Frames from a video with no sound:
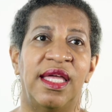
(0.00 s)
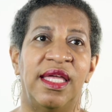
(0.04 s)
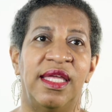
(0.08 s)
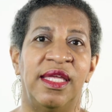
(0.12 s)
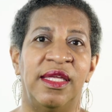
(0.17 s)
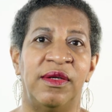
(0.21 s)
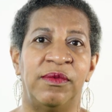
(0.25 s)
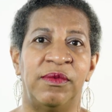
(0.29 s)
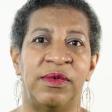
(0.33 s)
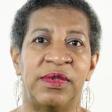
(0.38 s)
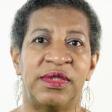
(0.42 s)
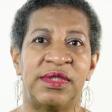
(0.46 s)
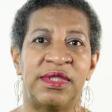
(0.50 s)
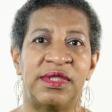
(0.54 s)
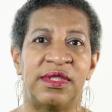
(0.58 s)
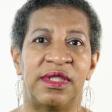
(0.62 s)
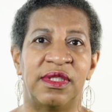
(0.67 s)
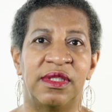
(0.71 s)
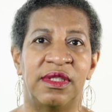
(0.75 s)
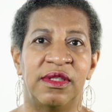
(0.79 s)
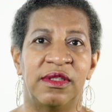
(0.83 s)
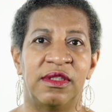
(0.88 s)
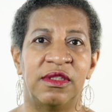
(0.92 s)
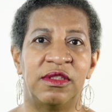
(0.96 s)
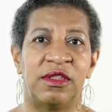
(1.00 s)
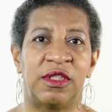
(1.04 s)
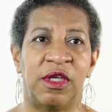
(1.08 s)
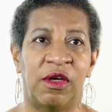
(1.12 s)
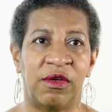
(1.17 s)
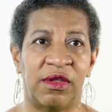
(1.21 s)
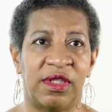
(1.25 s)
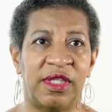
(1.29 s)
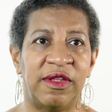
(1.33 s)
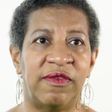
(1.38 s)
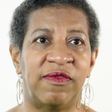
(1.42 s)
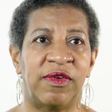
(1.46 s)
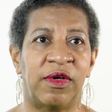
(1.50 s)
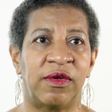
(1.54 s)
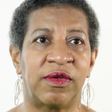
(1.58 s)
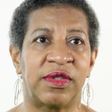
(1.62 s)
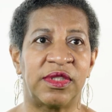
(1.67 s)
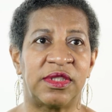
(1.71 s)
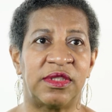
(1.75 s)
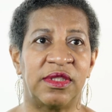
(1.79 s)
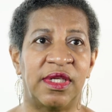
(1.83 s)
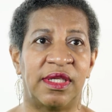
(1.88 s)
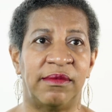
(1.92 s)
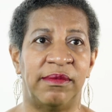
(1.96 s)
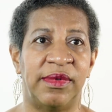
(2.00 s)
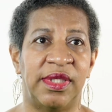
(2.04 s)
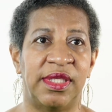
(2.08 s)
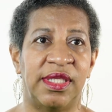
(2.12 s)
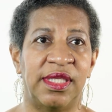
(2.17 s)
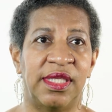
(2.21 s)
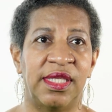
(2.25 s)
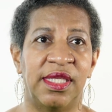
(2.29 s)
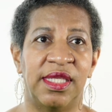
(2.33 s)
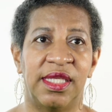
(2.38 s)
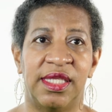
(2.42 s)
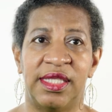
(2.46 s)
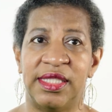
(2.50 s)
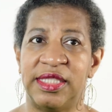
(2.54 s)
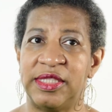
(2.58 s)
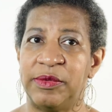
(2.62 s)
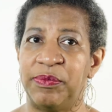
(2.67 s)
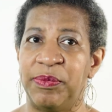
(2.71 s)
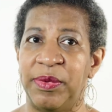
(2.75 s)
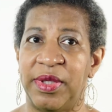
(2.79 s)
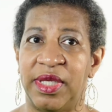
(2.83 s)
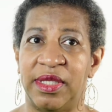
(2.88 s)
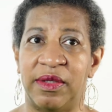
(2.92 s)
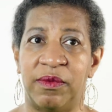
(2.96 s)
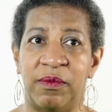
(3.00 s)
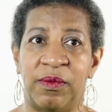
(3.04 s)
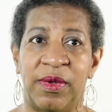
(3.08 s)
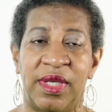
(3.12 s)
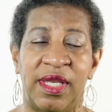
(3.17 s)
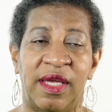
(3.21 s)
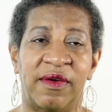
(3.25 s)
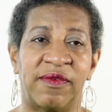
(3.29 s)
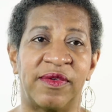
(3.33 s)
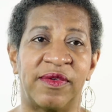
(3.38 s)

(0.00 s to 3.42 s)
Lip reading: it was totally focused on me. He spent whatever